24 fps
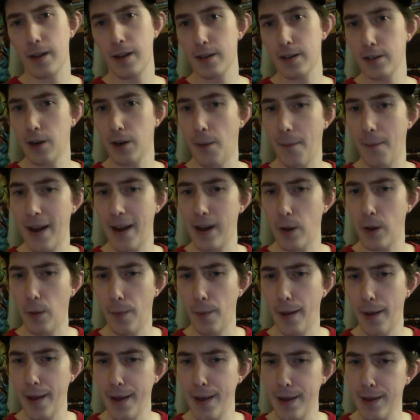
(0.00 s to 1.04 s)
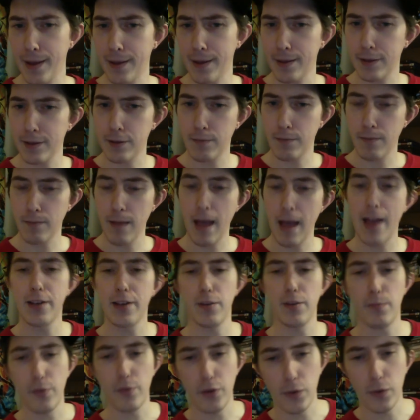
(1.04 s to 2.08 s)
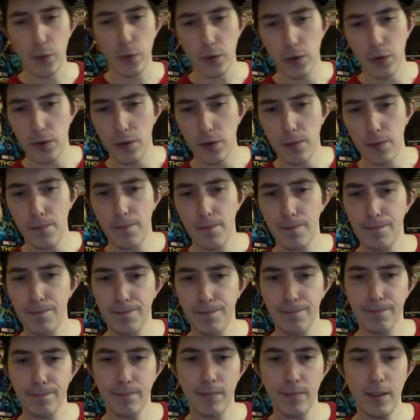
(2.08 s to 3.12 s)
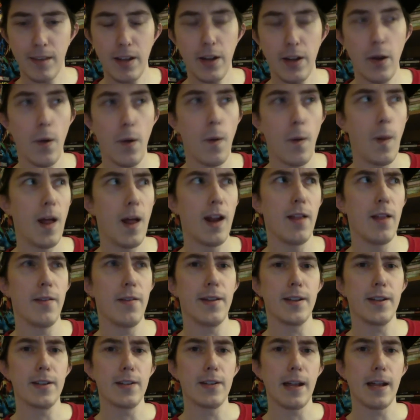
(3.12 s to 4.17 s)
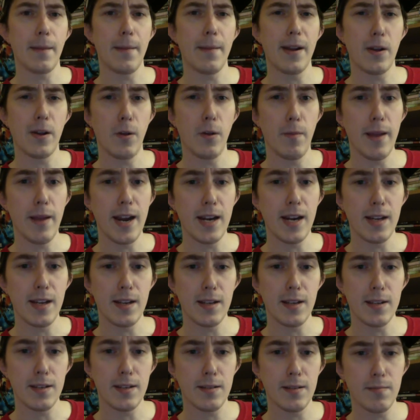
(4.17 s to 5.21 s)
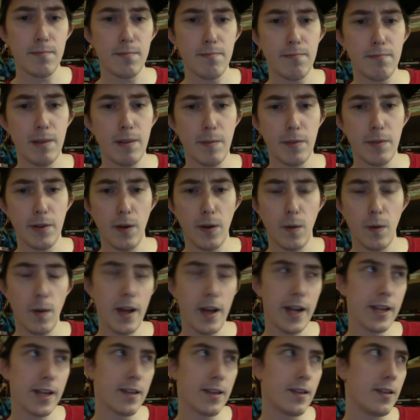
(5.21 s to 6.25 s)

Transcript: You know, Michael Bay as a producer, you know, a lot of things like Michael Bay does, people don't like.